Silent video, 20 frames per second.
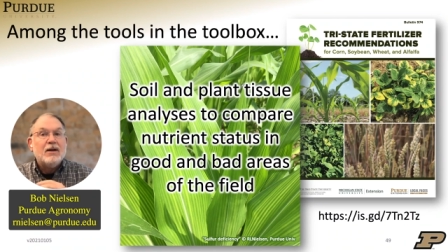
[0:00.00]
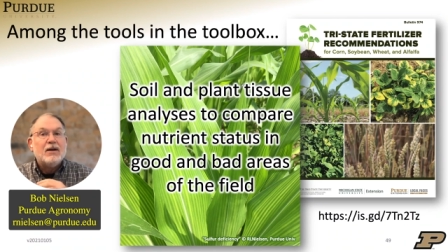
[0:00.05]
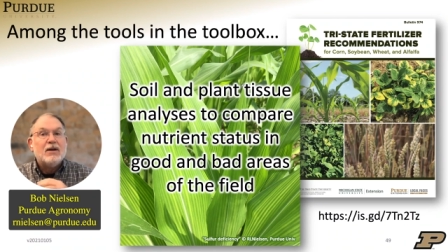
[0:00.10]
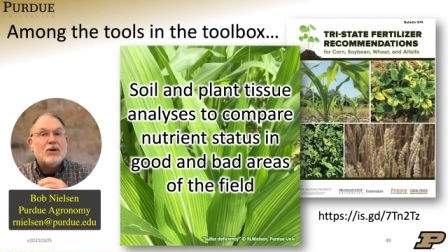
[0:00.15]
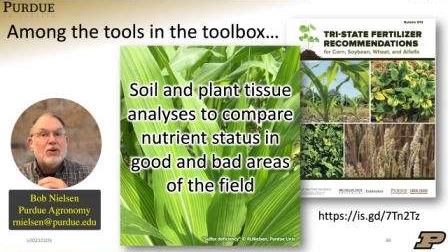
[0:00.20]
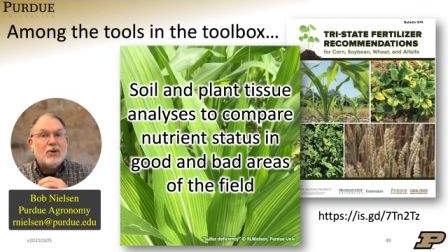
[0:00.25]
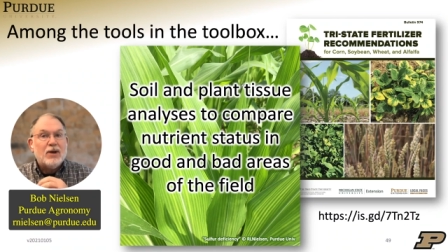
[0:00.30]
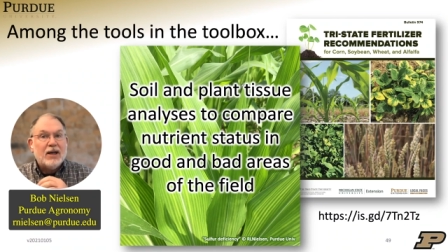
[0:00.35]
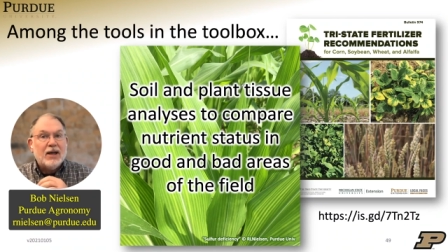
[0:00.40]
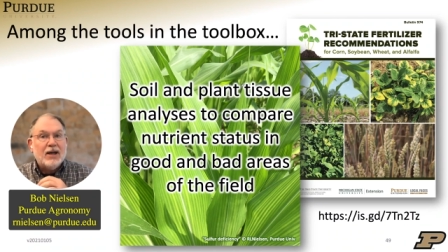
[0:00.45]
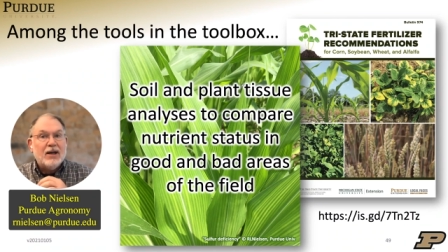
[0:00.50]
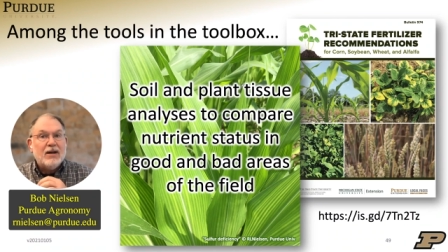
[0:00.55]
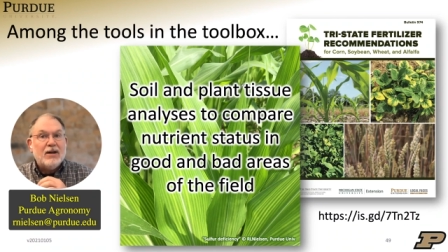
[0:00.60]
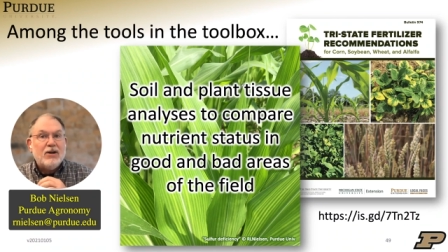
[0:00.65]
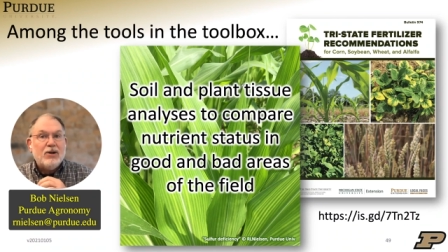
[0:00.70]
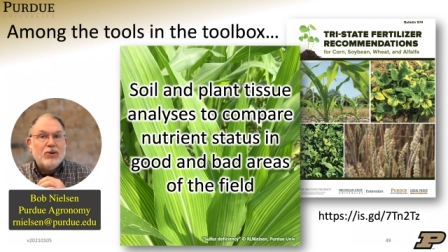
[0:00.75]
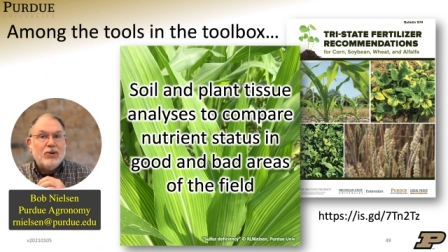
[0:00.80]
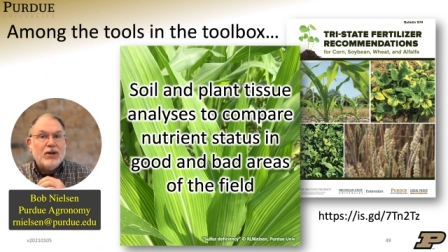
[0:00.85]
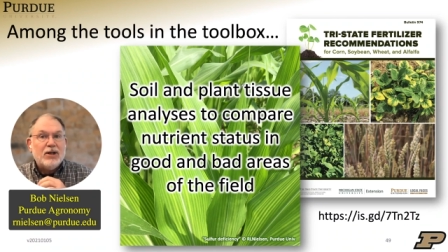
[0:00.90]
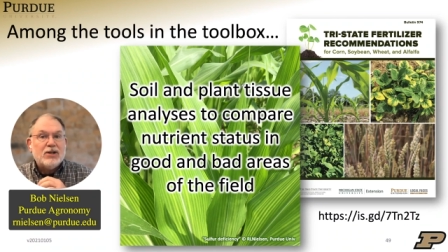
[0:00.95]
going in
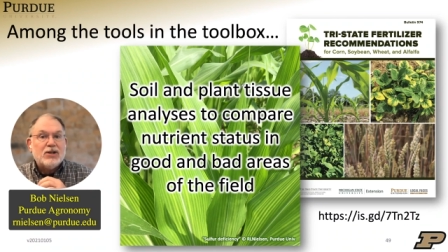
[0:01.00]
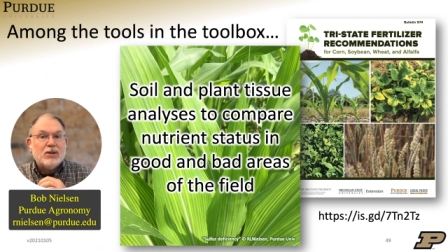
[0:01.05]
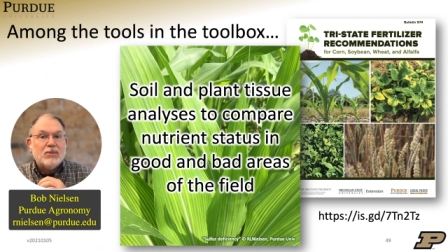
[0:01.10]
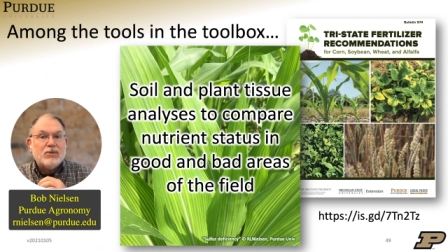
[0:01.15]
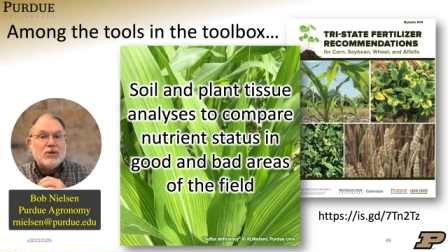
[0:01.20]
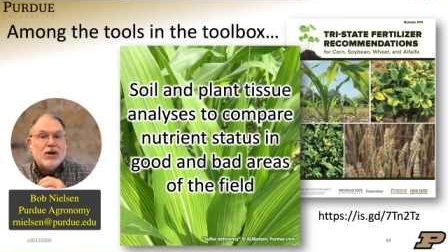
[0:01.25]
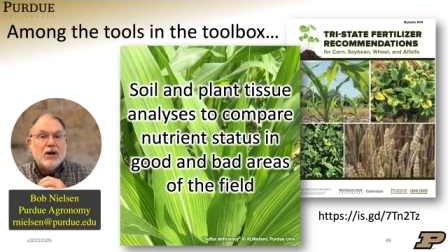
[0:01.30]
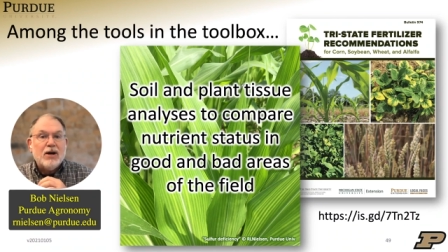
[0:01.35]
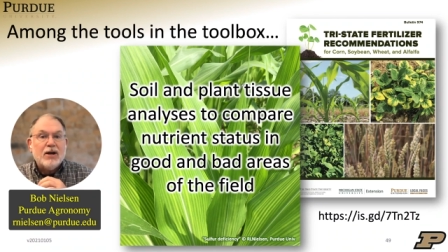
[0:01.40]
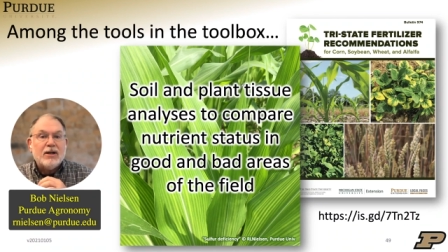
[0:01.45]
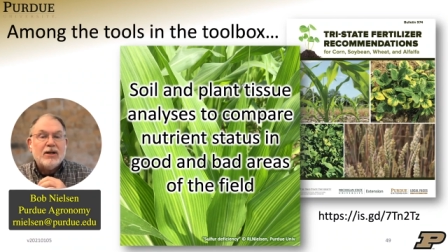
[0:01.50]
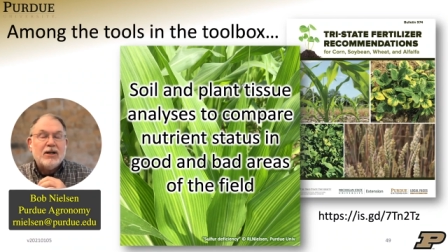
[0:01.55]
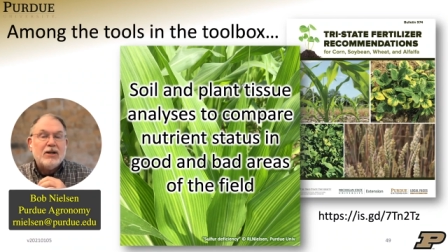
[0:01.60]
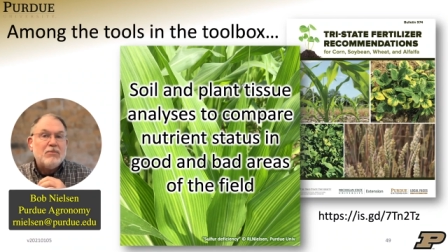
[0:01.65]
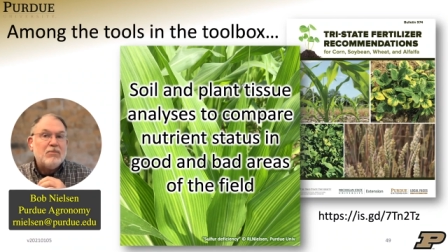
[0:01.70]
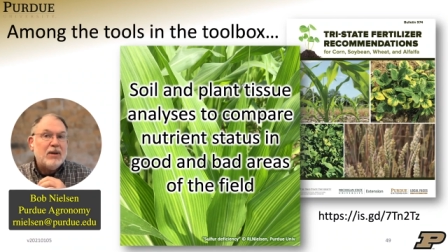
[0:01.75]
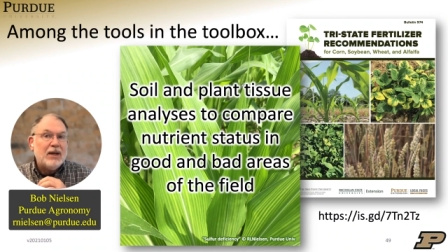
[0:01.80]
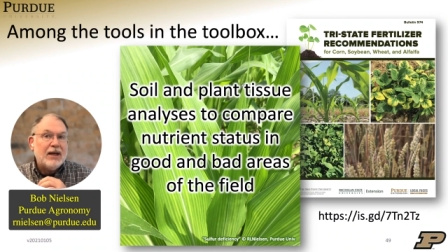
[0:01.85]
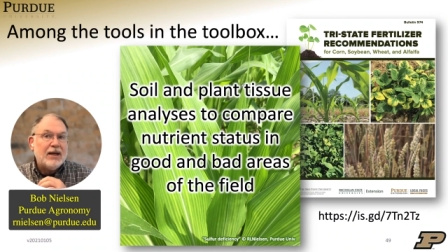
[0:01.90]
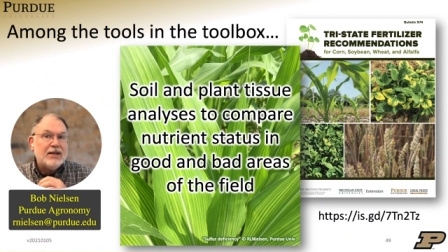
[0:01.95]
and doing some
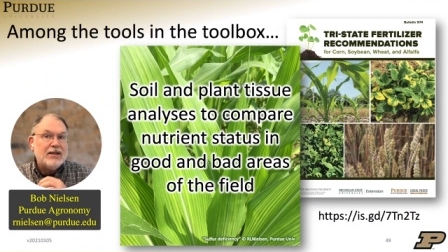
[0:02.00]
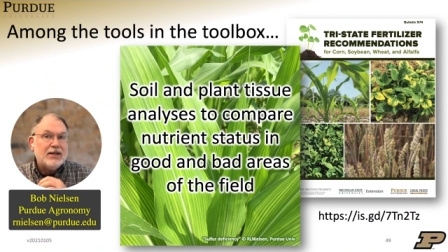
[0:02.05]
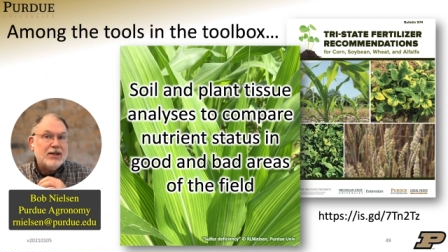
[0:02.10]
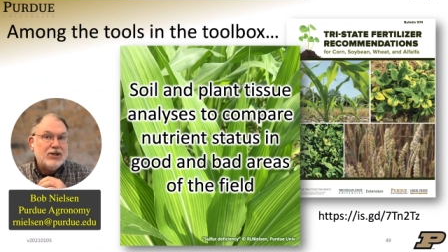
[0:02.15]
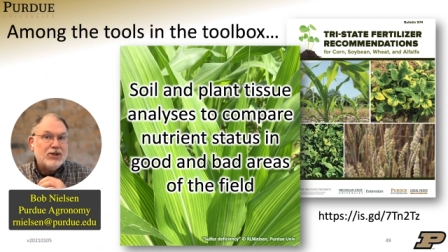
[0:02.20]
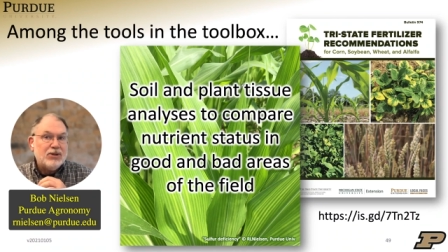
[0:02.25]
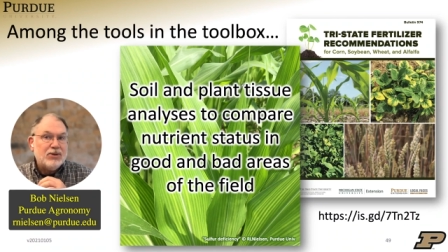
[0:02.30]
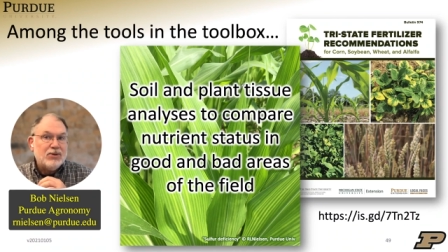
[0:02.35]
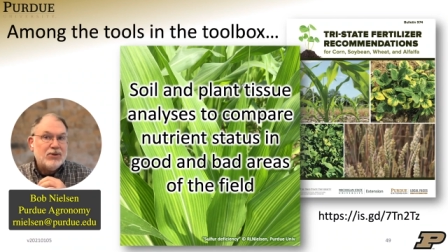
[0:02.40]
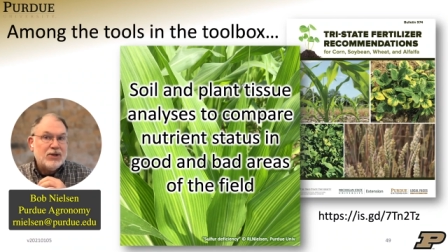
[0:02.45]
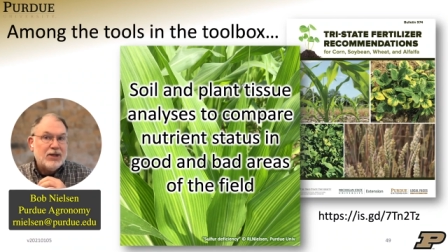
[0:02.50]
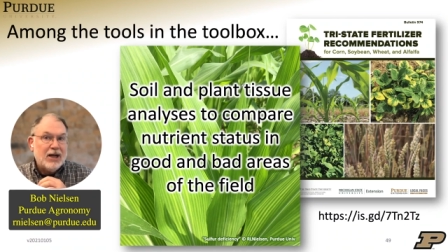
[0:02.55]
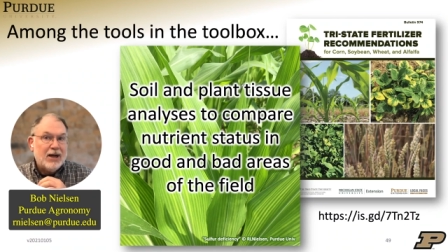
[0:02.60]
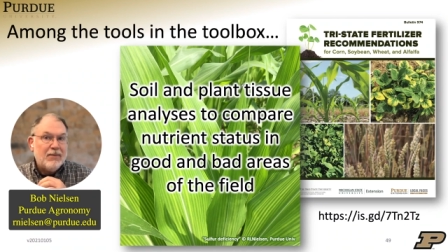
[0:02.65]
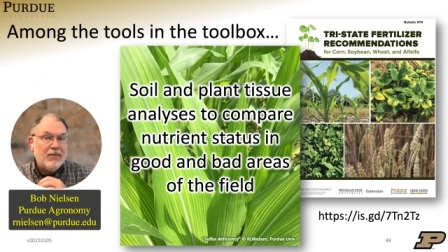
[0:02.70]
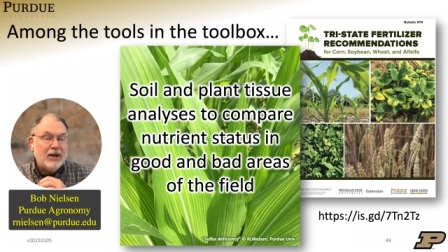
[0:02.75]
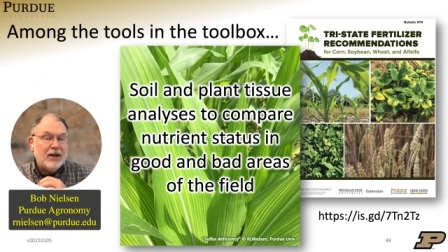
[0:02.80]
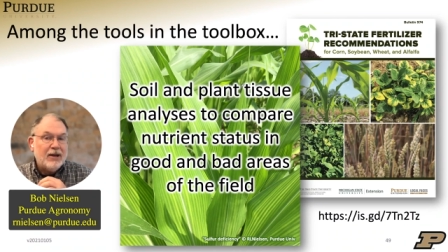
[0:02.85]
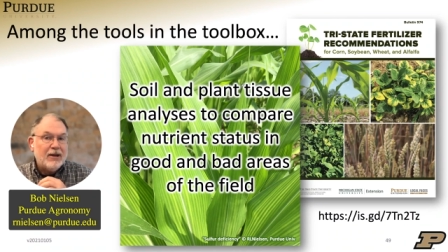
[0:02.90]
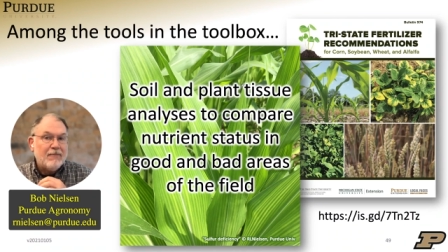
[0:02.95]
targeted plant tissue
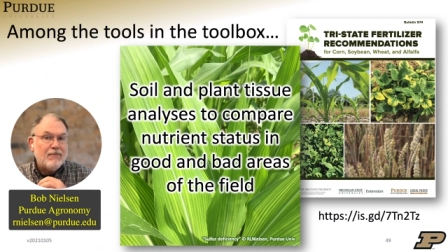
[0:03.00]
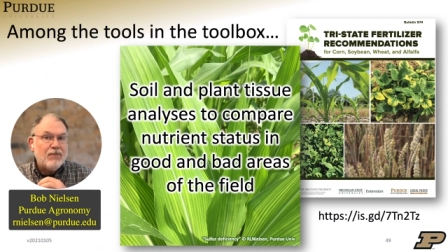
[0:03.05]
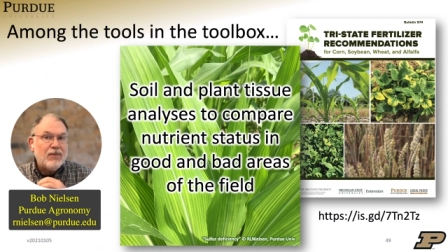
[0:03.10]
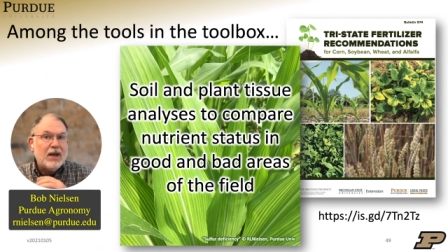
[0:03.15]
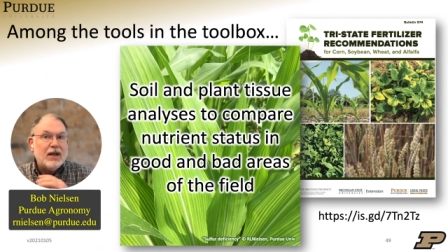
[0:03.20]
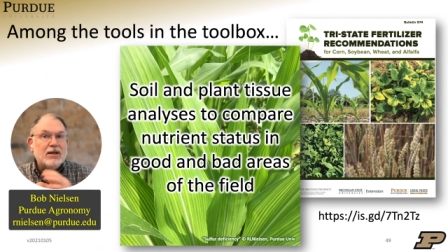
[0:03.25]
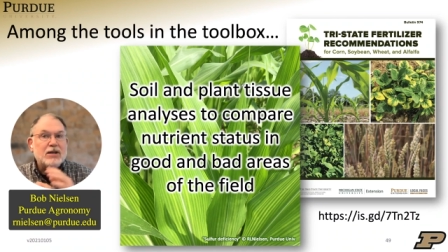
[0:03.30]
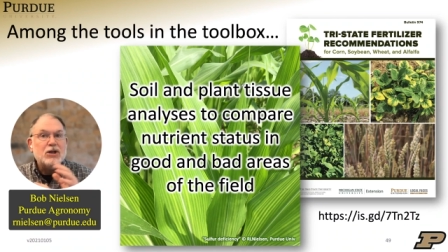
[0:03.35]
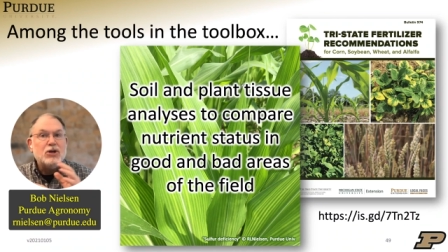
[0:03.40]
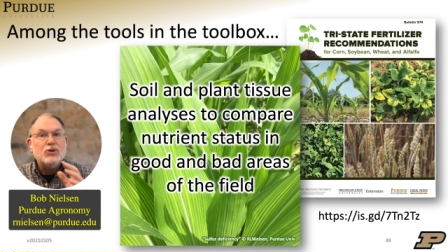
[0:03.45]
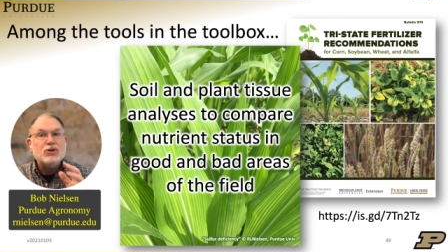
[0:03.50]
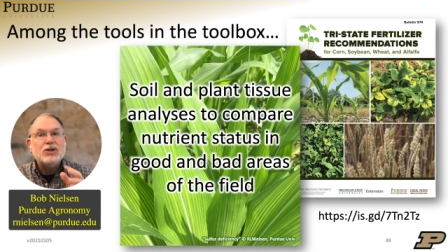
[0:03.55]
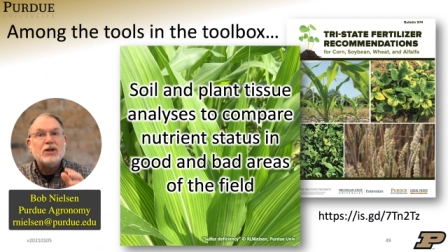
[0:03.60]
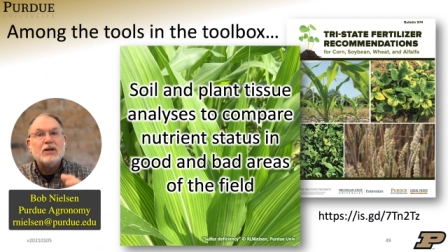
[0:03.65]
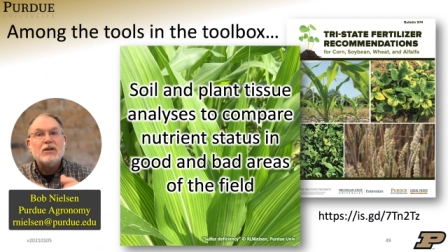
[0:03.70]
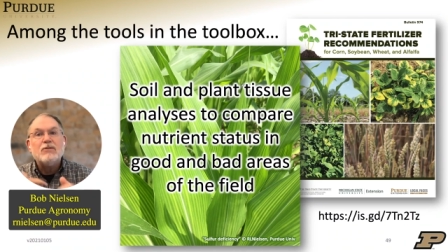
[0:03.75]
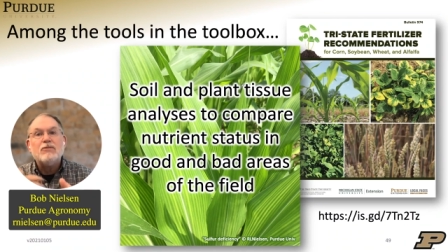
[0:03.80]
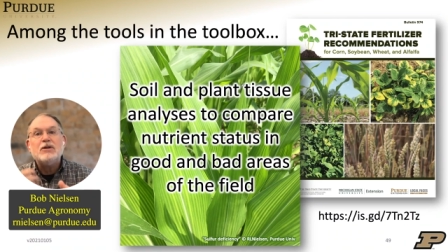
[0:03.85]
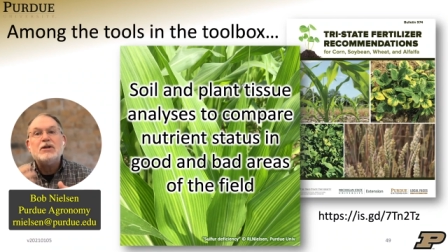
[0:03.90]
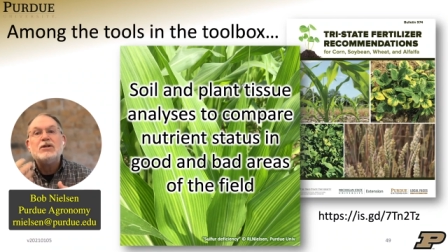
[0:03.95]
sampling and
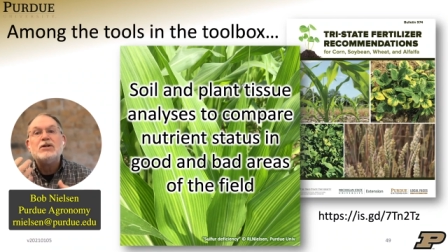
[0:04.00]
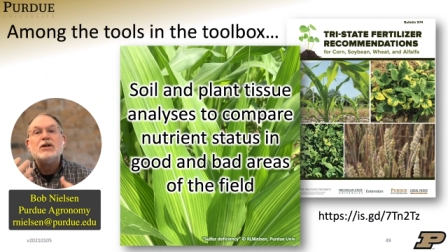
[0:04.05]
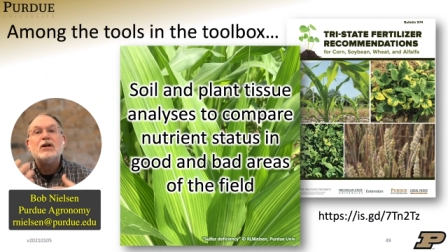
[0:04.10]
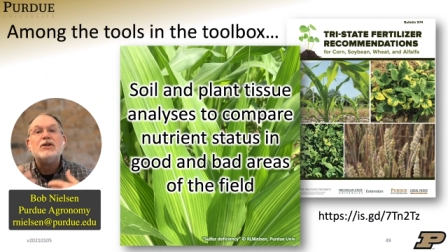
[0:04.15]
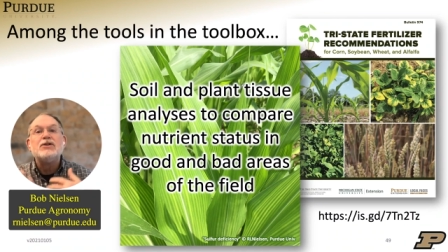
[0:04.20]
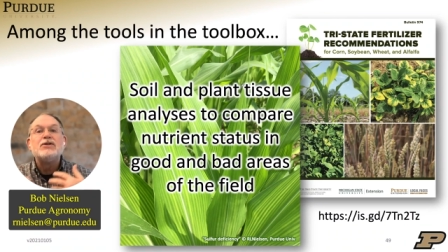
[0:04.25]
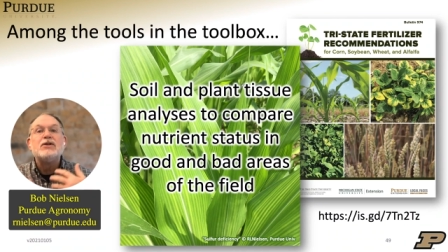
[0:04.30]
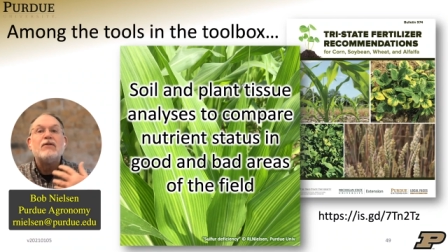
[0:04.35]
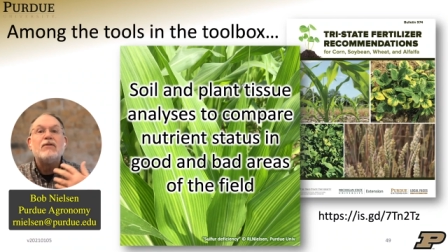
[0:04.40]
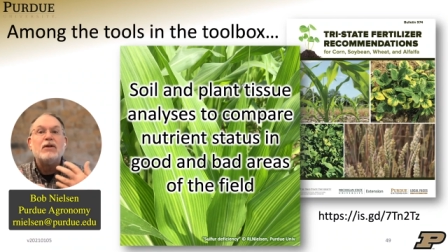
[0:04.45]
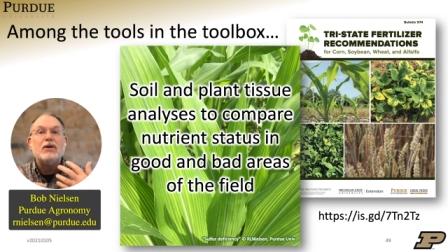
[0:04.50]
using the results of